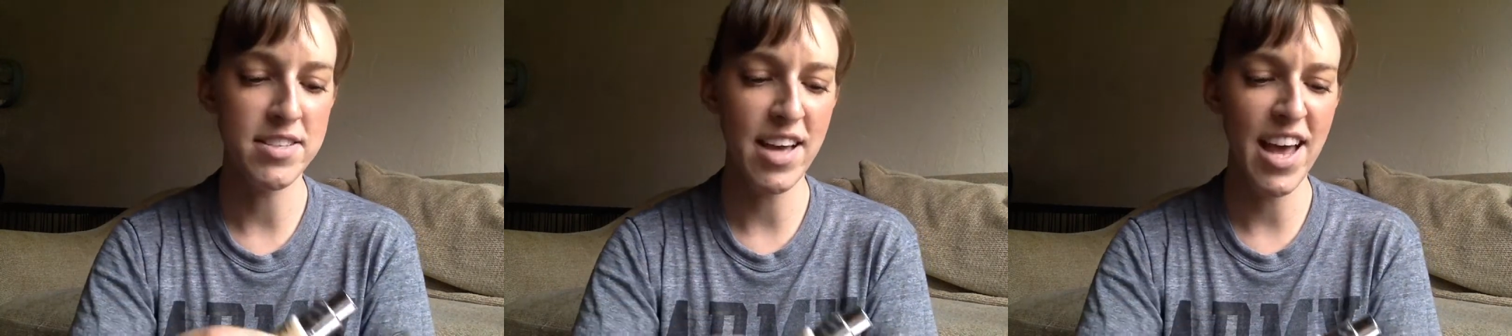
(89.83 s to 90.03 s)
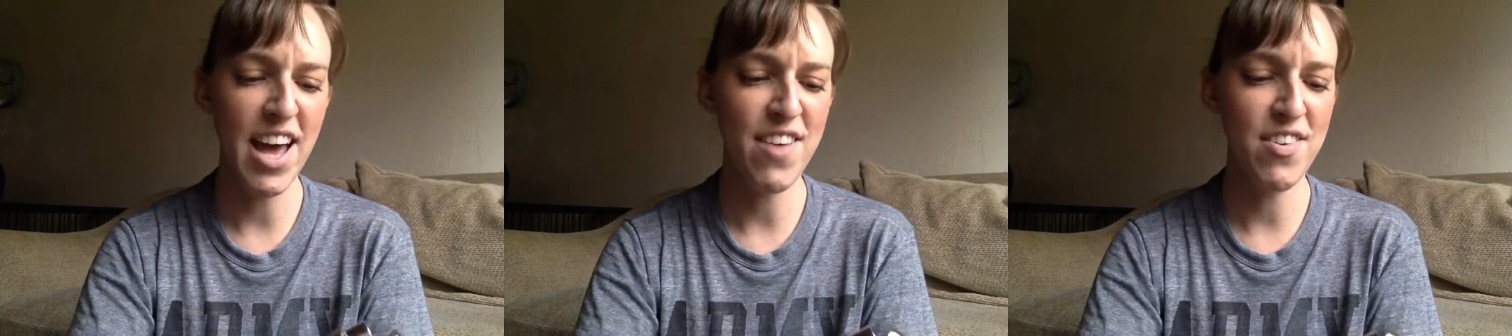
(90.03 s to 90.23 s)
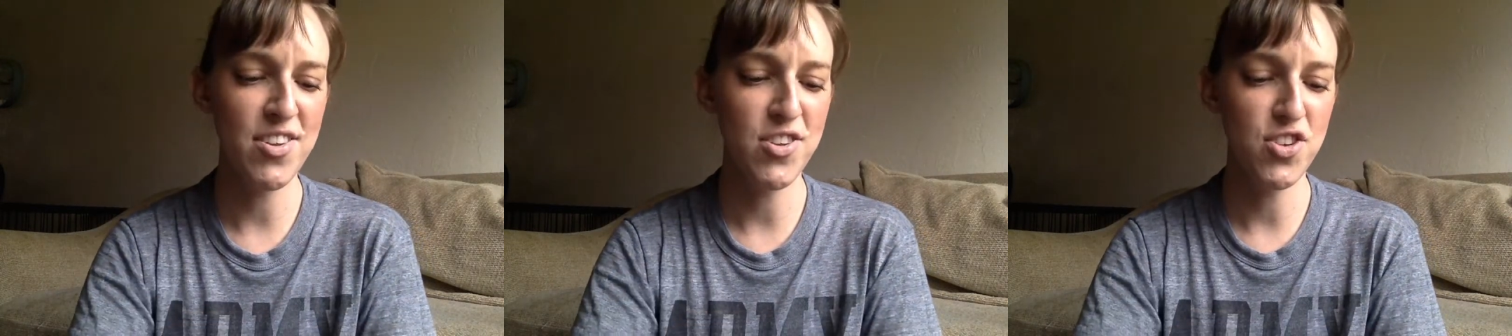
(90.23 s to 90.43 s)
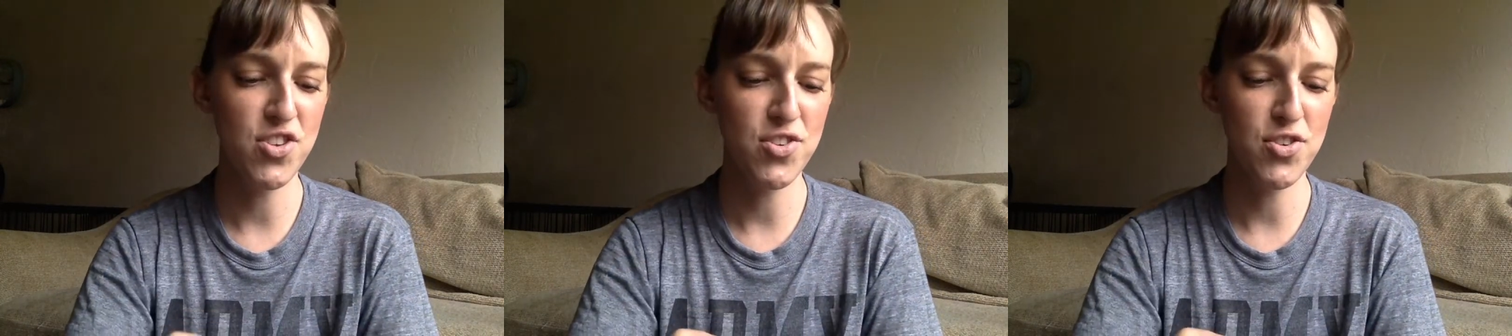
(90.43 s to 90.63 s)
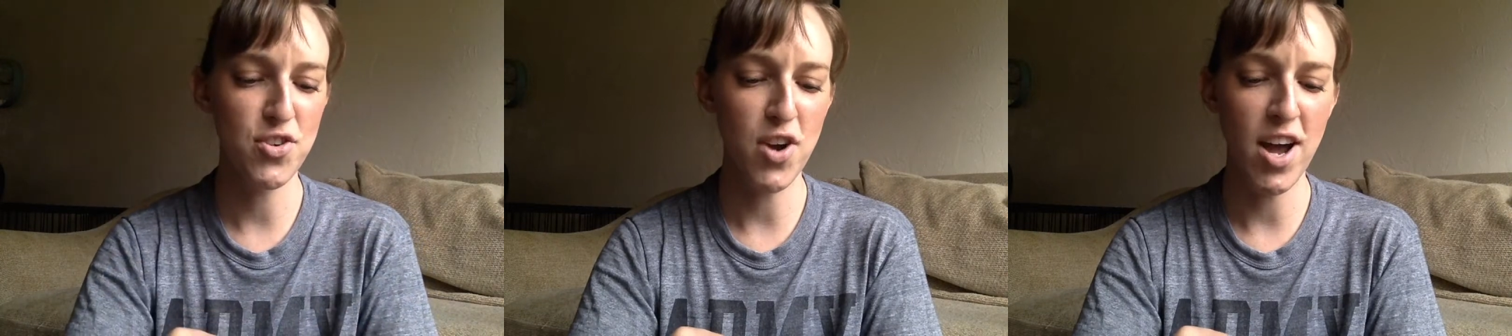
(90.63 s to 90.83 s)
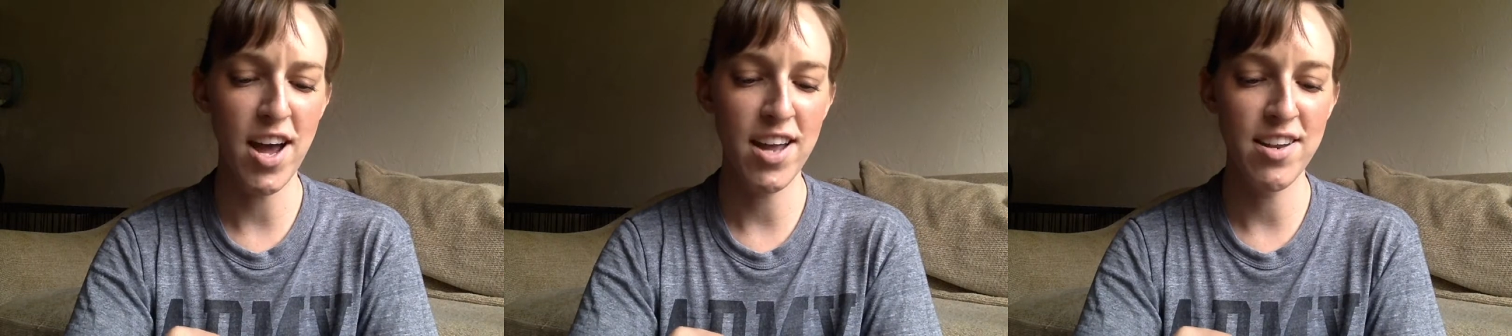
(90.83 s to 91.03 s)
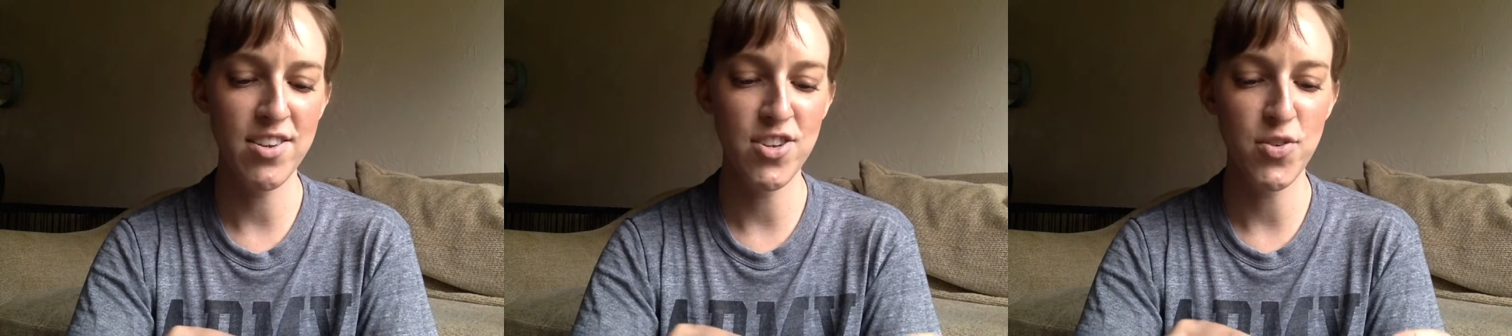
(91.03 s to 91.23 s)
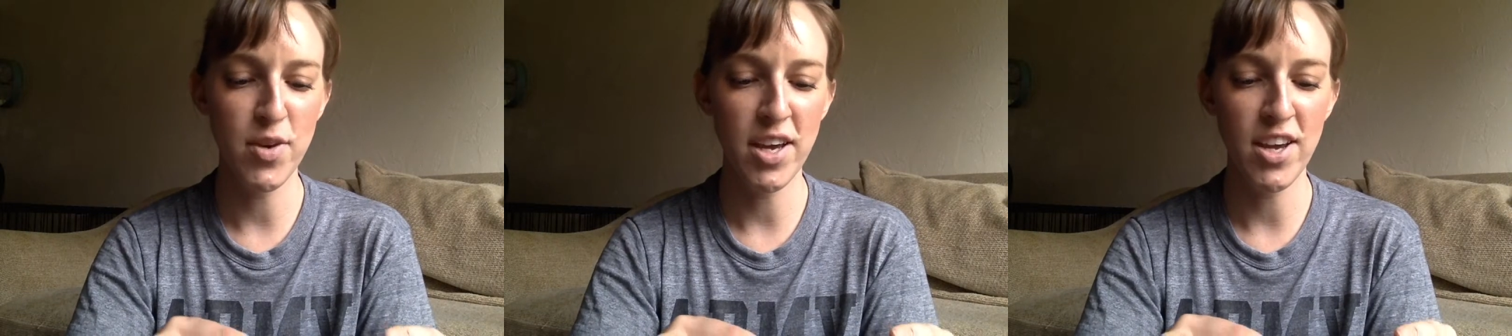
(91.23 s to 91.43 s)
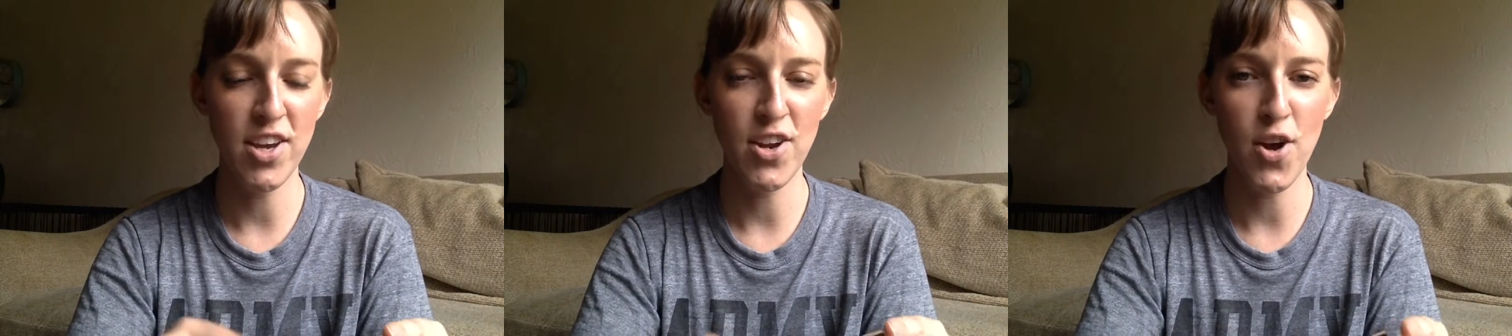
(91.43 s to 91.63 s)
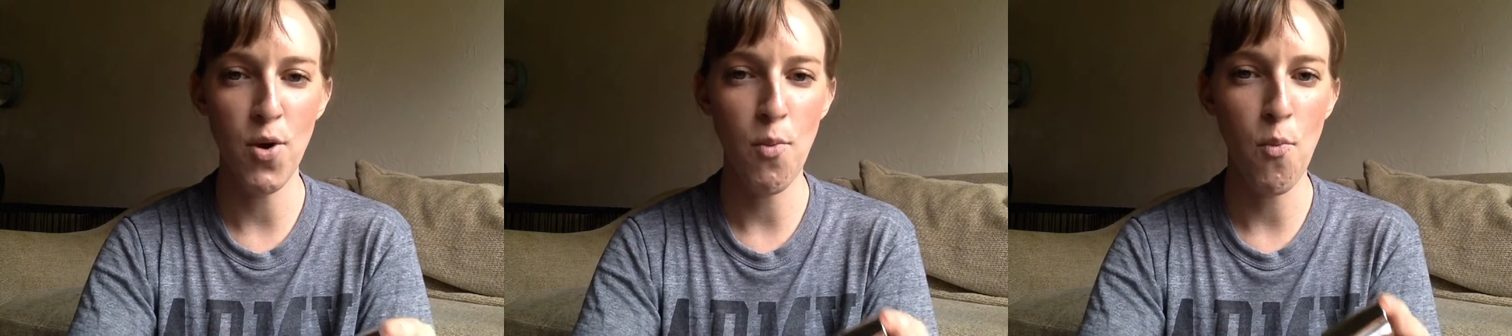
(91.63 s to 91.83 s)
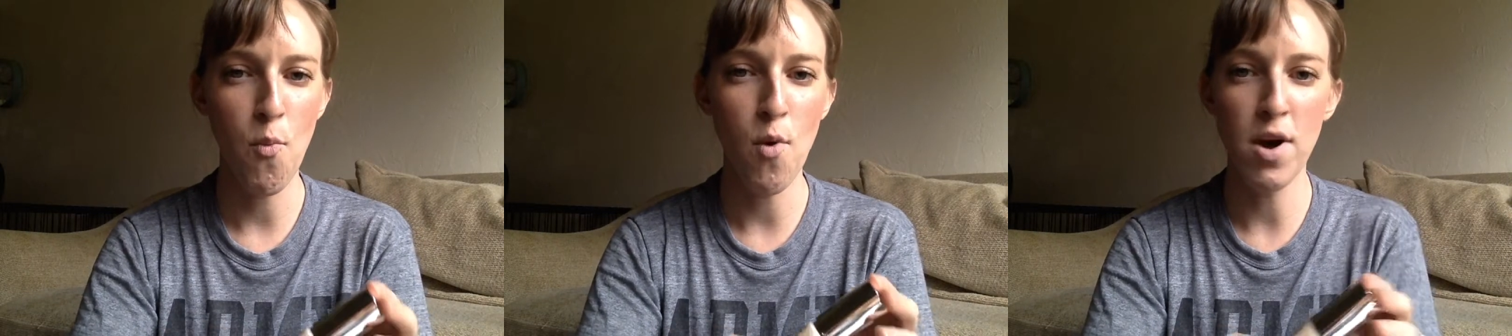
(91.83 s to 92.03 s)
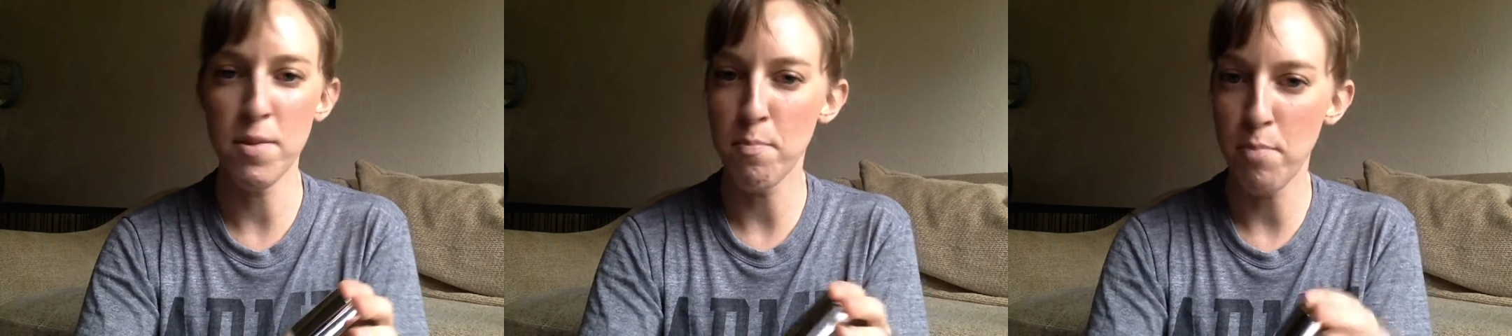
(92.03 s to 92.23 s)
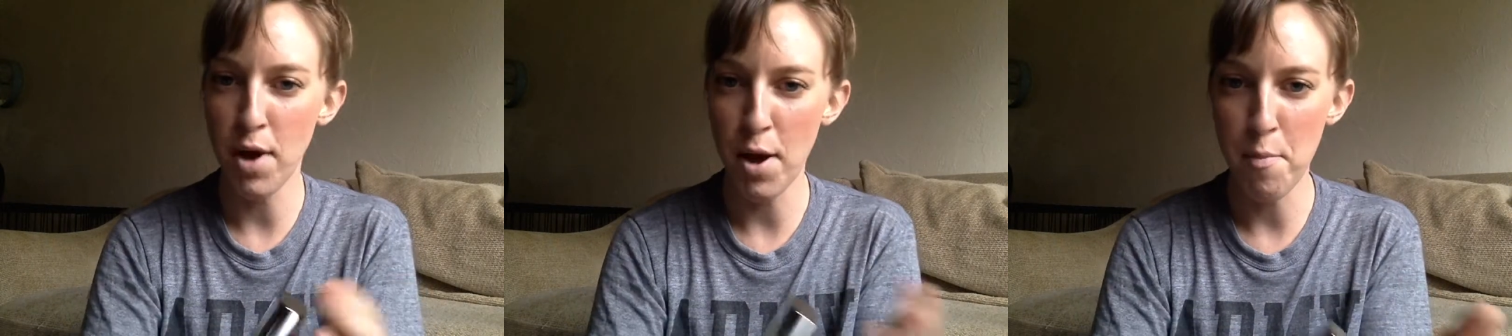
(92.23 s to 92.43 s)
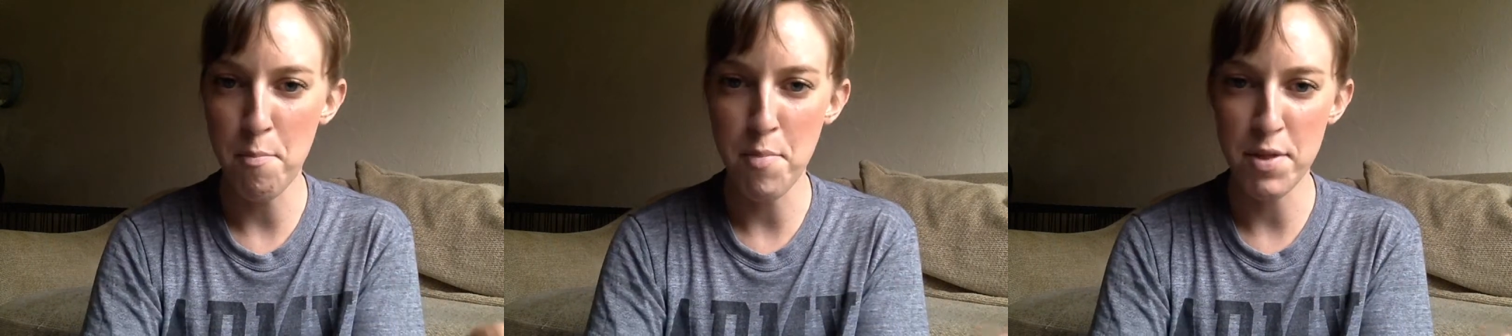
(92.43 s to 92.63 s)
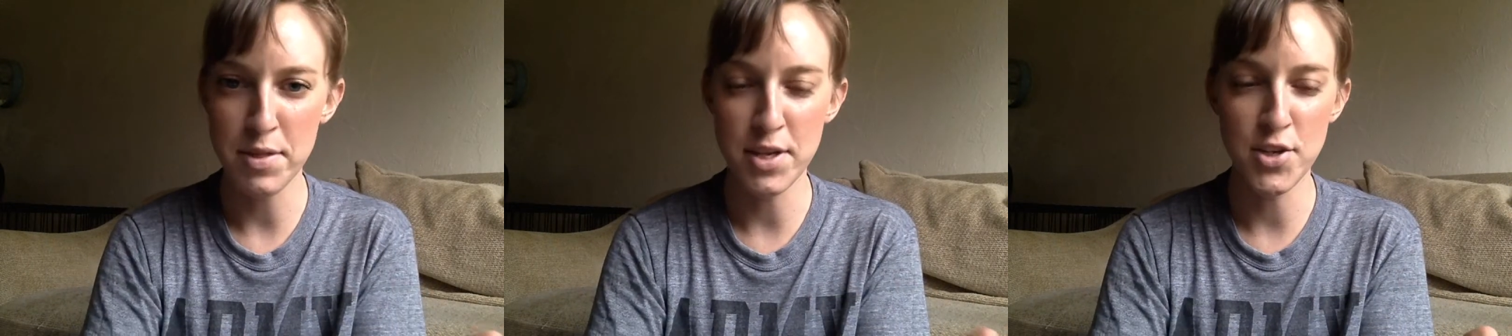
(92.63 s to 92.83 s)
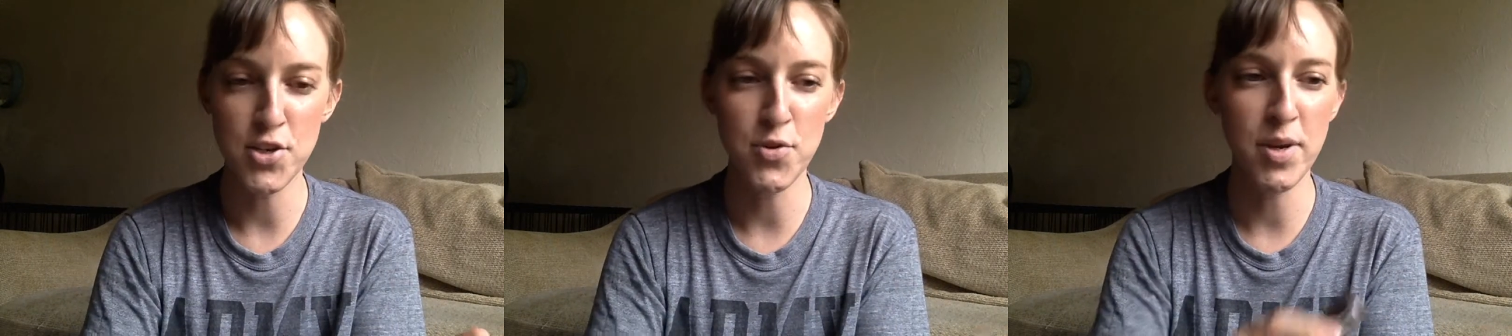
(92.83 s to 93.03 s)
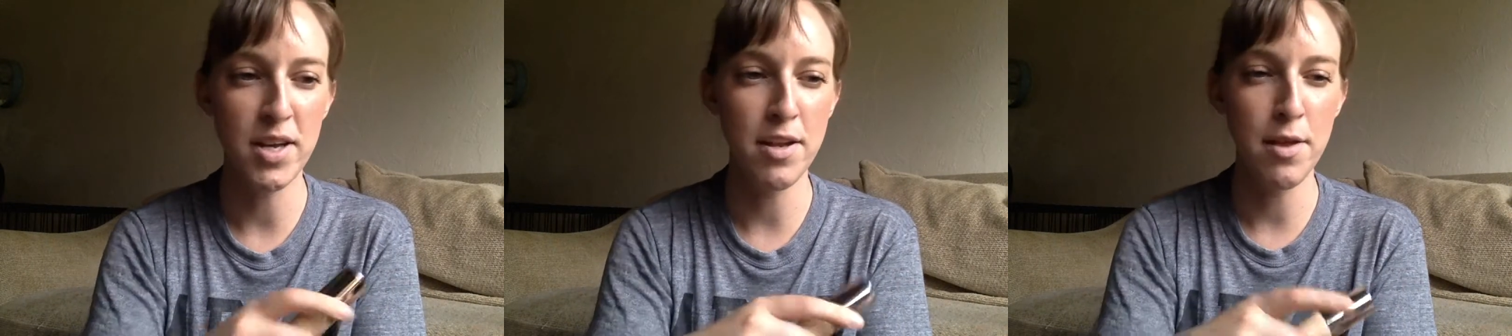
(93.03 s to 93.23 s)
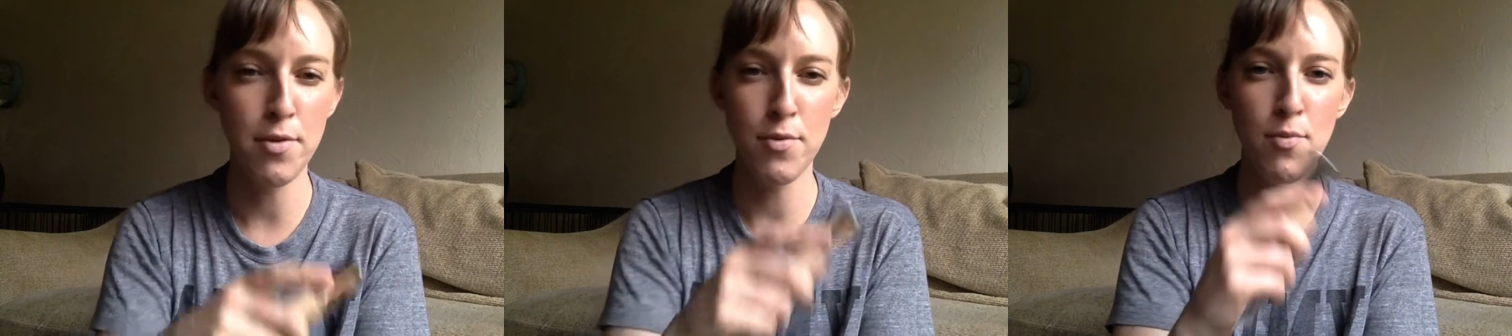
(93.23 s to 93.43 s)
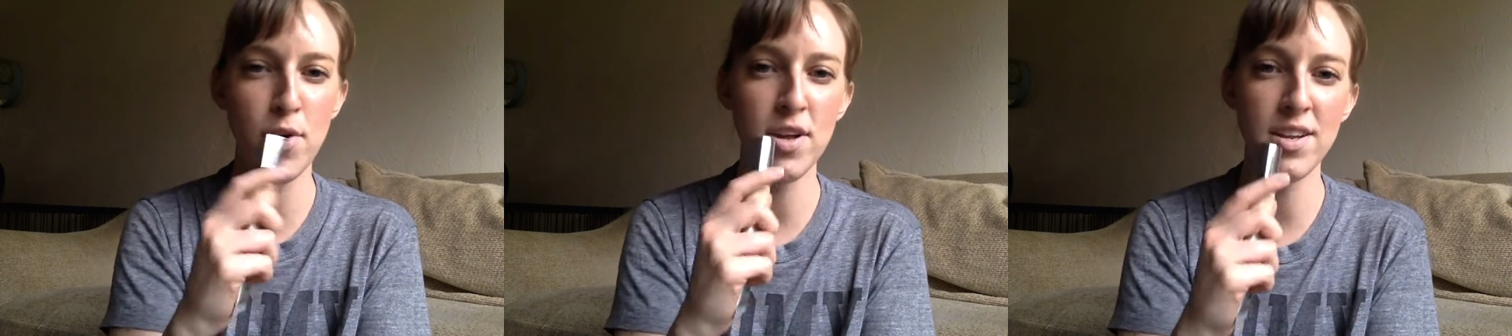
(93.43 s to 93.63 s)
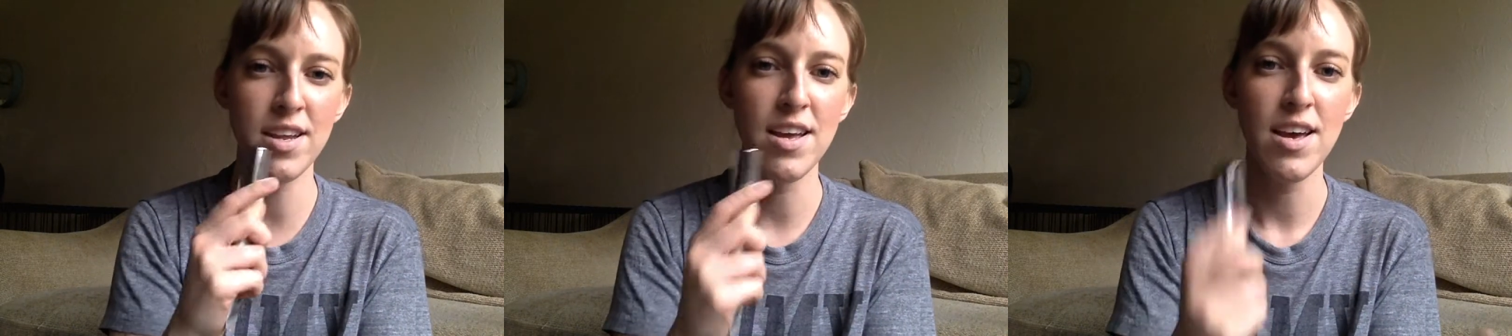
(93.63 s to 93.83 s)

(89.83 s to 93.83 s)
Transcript: I haven't tried doing, one pump and then doing another one